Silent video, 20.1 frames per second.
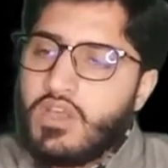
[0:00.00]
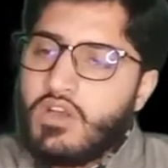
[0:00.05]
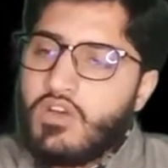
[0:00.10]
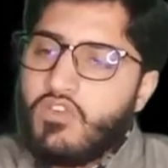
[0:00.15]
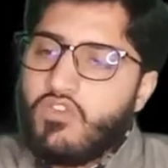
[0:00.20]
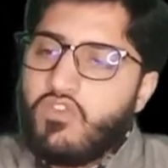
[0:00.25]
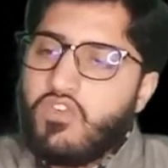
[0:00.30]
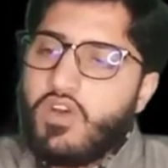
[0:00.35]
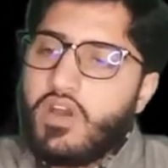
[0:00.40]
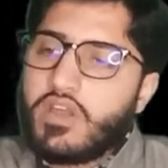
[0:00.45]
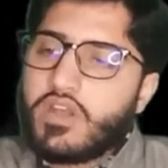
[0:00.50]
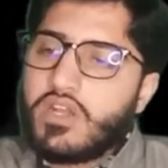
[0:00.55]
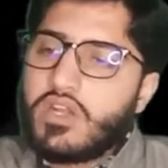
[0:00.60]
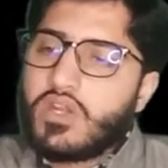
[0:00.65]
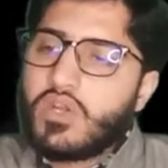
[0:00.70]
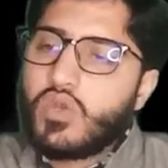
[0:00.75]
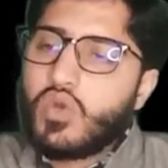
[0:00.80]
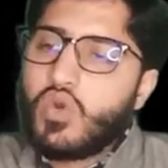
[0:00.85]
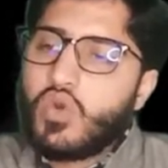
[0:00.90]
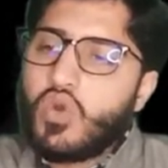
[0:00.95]
For
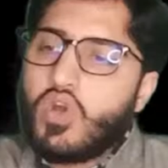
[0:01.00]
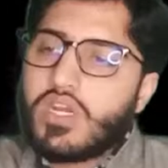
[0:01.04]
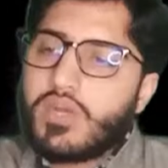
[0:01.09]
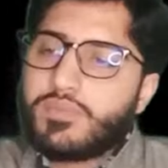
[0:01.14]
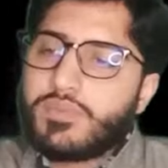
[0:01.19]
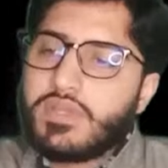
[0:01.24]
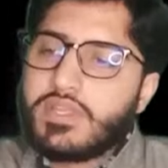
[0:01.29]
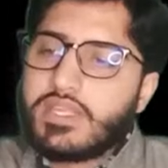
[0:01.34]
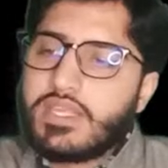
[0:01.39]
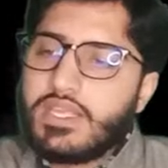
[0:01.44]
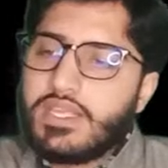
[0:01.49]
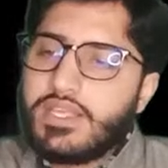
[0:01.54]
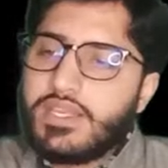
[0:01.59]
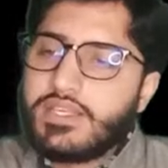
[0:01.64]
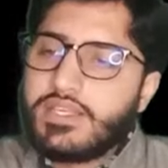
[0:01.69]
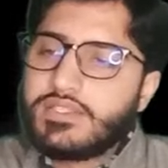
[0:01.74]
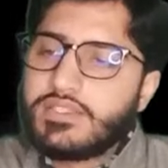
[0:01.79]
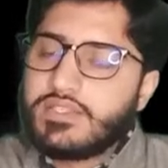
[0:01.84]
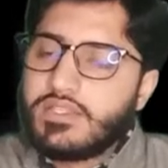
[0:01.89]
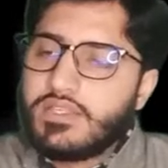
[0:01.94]
no drift
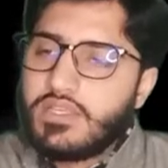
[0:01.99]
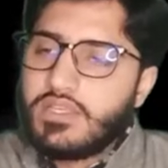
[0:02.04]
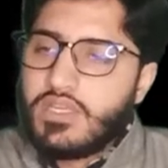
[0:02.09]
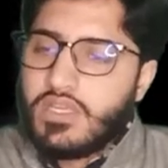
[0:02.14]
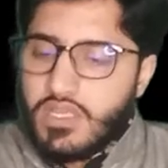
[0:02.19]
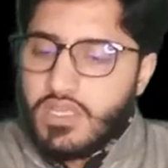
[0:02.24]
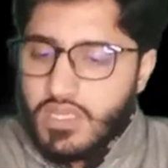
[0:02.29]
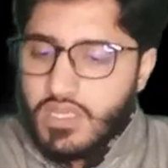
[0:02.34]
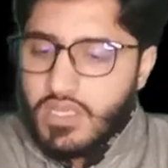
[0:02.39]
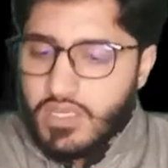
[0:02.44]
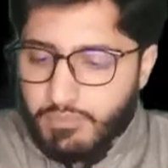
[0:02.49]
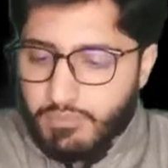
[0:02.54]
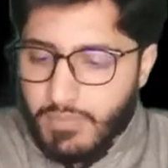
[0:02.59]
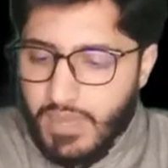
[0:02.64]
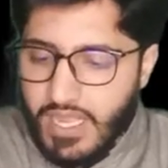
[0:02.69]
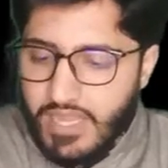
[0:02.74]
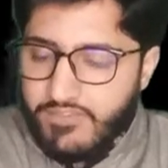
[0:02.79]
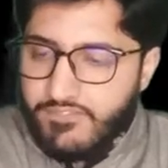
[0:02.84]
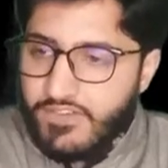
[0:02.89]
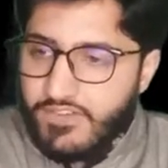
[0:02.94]
case,
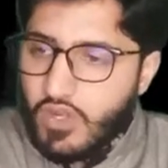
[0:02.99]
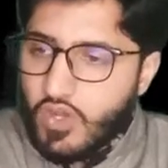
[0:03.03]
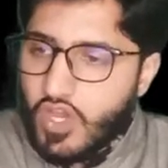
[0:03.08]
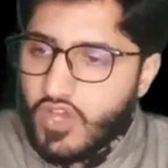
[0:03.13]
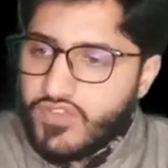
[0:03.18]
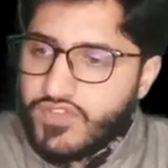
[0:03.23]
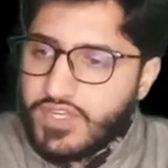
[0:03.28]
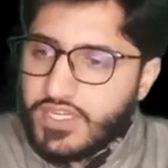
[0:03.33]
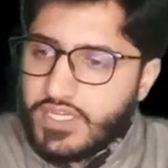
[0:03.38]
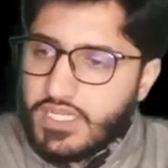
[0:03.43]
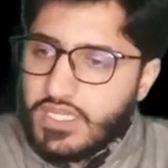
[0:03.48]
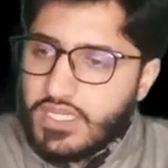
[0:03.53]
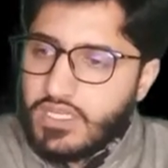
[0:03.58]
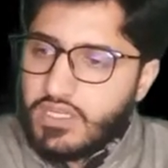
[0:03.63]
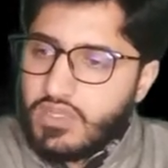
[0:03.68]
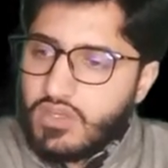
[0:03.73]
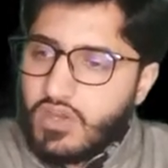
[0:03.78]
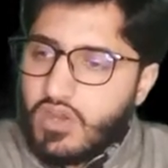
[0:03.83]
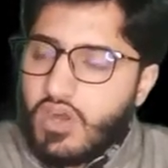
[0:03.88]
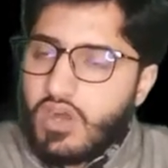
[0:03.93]
my
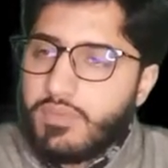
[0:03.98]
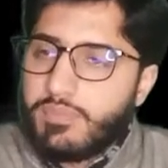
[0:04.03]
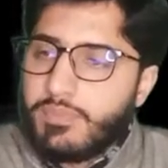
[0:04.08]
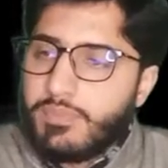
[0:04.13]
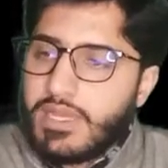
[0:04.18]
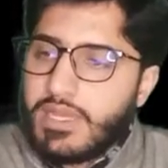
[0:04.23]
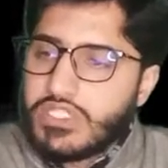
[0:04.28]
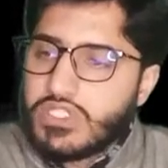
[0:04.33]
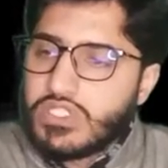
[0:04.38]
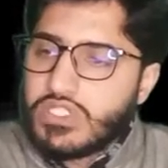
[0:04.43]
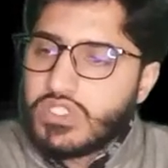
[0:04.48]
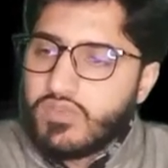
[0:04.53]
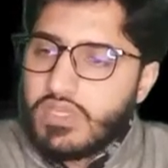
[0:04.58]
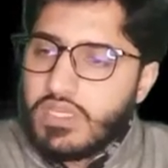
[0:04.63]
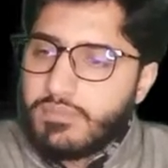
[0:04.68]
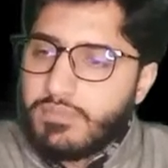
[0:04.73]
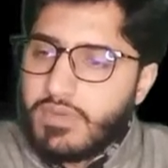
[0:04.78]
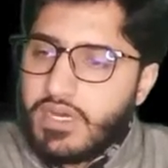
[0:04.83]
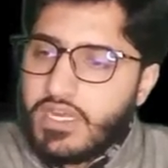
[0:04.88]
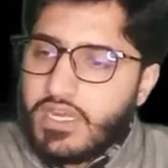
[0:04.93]
velocity of my
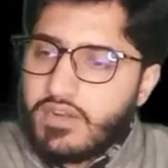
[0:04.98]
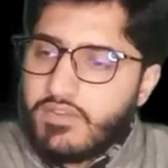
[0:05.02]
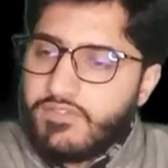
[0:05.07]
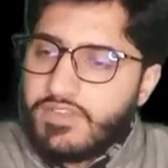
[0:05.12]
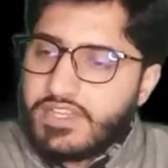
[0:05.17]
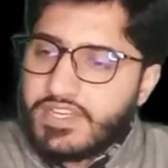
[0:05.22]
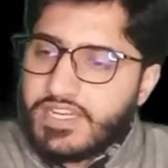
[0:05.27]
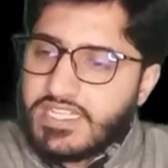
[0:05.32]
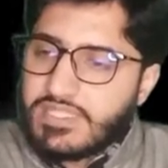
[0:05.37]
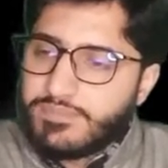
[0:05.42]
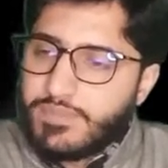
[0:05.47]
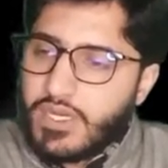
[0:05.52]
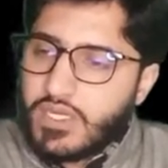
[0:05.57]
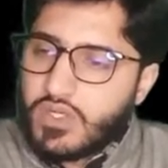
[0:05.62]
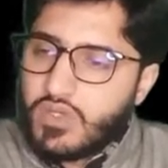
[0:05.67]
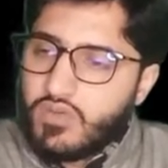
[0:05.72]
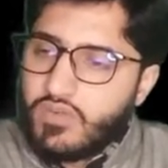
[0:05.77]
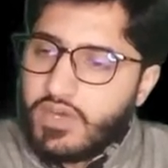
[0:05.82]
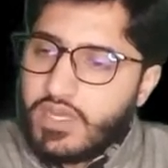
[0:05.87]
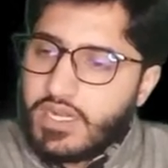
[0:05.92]
swimmer with respect
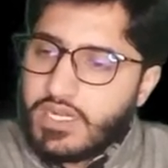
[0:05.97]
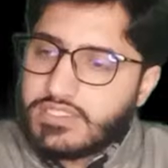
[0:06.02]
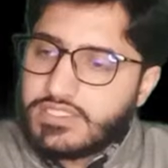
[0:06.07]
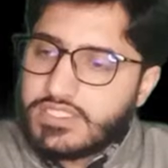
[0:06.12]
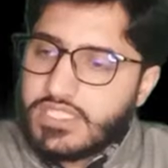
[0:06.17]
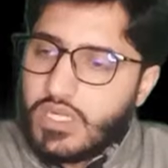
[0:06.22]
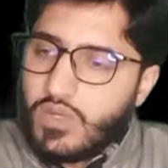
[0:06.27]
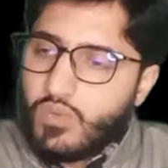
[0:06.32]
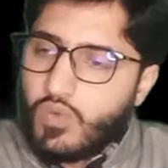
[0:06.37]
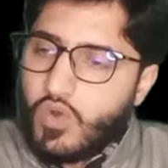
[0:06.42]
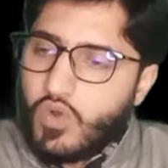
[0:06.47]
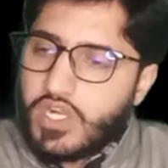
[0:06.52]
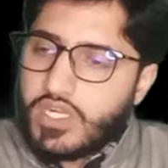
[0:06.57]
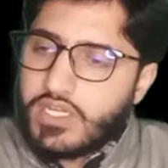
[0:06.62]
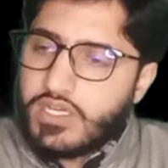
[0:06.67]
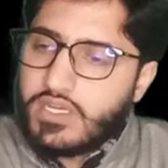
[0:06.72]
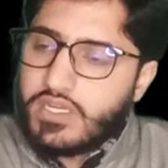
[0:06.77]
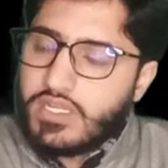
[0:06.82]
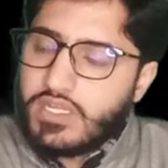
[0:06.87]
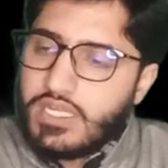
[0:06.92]
to your still
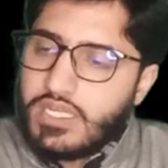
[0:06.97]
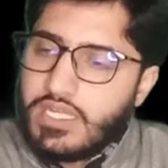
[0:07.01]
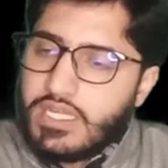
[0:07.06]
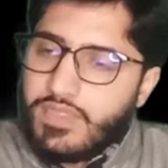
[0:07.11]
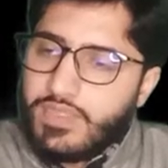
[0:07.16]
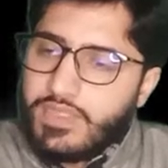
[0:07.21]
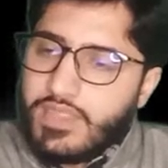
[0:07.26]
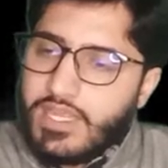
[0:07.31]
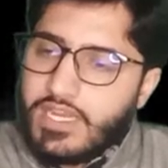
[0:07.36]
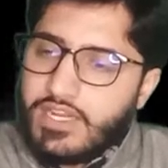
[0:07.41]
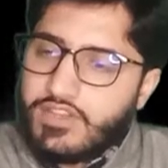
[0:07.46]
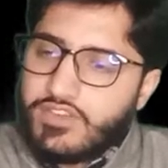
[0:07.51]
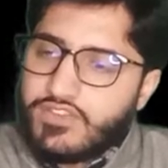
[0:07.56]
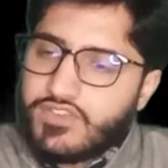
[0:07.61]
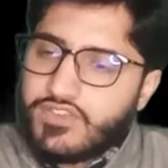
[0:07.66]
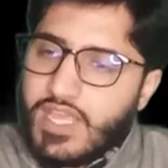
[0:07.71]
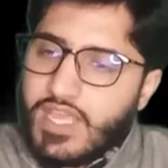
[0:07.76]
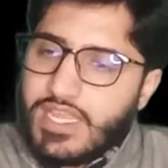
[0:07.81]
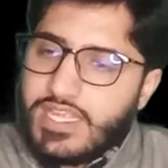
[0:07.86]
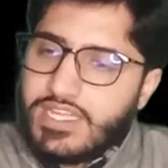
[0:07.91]
water, then
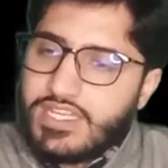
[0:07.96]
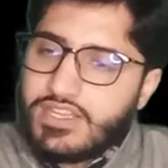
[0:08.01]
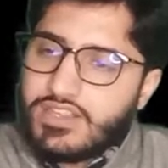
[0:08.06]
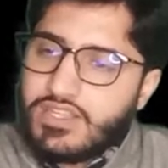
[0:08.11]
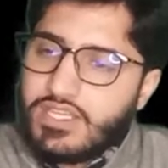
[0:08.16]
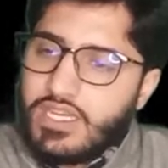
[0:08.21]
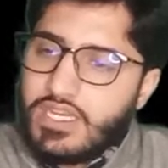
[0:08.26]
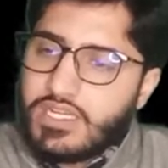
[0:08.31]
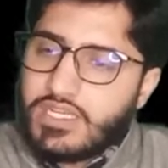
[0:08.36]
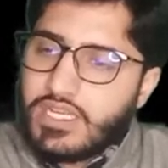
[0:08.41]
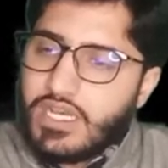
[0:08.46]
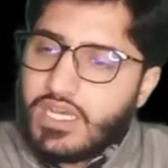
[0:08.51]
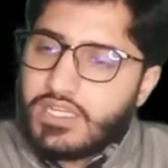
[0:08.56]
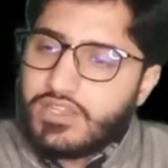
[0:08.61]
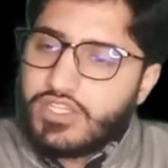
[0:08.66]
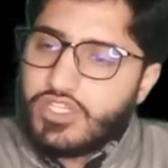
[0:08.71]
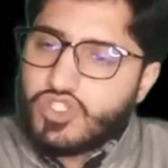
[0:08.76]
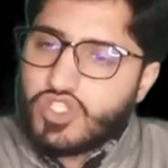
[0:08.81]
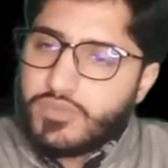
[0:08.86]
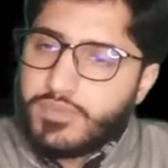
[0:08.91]
sine theta,
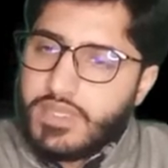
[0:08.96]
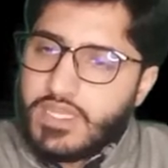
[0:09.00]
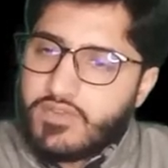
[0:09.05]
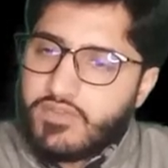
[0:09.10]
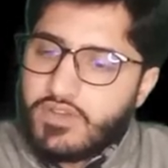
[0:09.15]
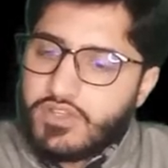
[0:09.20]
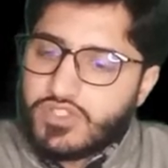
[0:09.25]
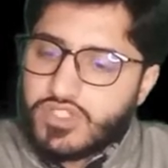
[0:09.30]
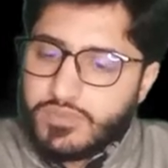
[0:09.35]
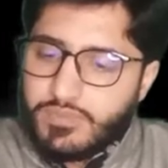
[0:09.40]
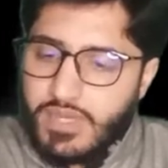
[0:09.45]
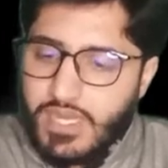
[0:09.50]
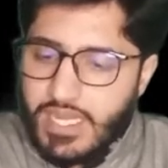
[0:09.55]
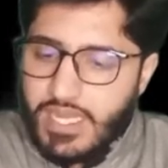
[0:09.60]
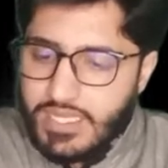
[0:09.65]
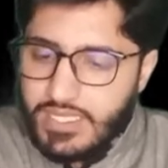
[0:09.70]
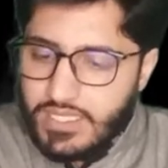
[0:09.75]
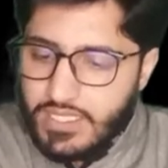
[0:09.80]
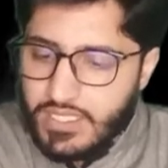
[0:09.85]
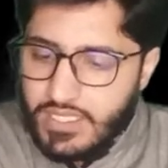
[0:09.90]
this should be equal to
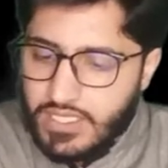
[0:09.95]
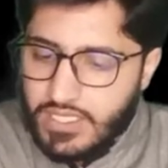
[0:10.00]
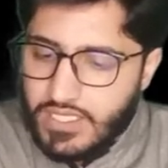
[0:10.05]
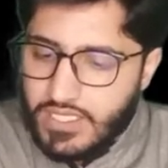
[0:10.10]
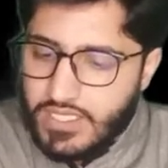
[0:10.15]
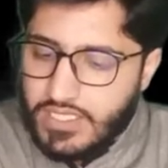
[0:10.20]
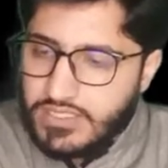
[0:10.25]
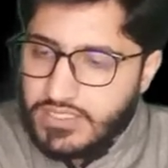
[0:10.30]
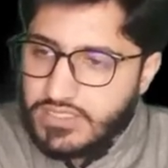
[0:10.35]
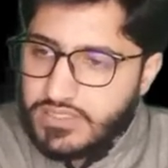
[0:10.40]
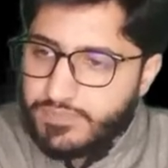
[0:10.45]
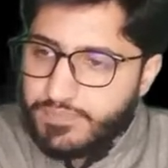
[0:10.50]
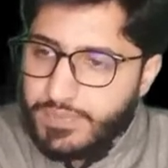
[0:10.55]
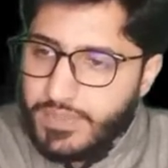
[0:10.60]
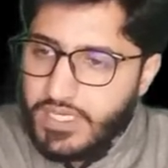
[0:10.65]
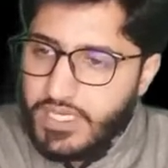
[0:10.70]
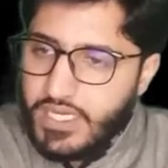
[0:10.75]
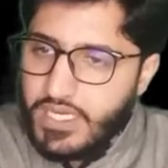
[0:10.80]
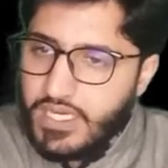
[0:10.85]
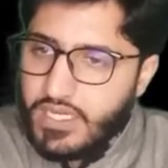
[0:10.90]
my
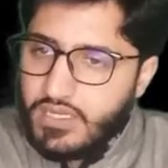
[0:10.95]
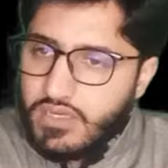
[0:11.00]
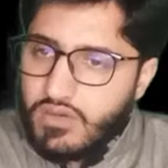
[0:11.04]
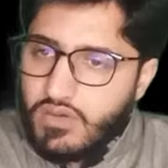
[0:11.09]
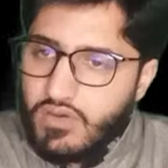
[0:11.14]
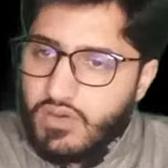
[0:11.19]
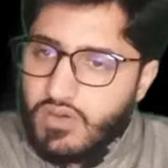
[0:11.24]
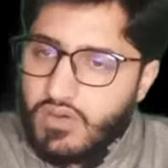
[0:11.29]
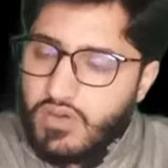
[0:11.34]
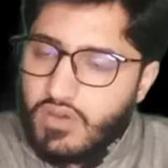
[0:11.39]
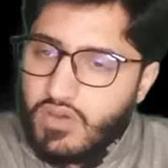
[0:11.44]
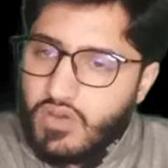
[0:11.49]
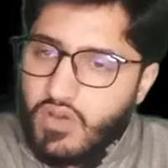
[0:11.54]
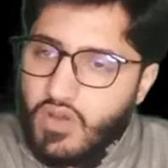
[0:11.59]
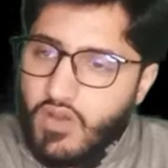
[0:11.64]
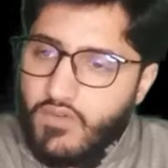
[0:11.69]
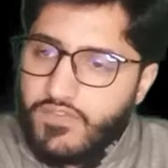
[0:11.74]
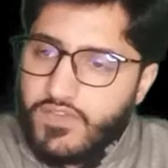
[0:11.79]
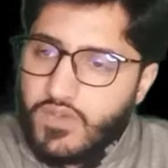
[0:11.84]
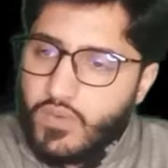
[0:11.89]
speed
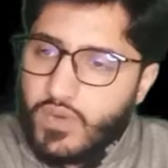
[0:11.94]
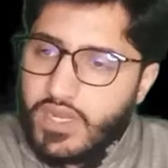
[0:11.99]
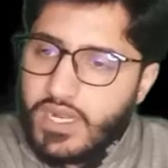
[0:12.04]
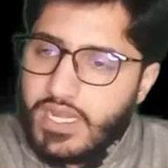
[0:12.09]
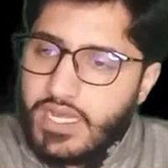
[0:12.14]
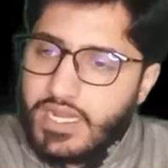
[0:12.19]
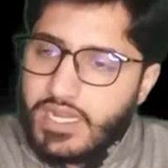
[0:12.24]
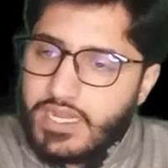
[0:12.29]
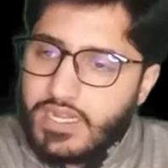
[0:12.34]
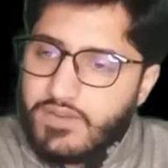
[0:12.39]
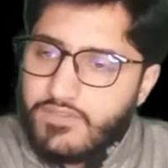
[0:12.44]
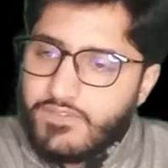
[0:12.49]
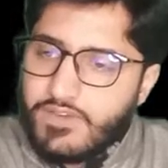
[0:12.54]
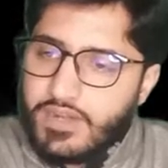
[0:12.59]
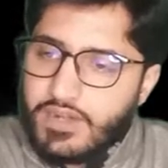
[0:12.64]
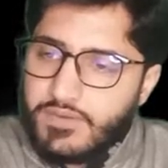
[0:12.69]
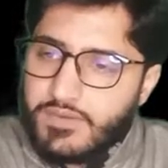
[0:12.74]
of your river.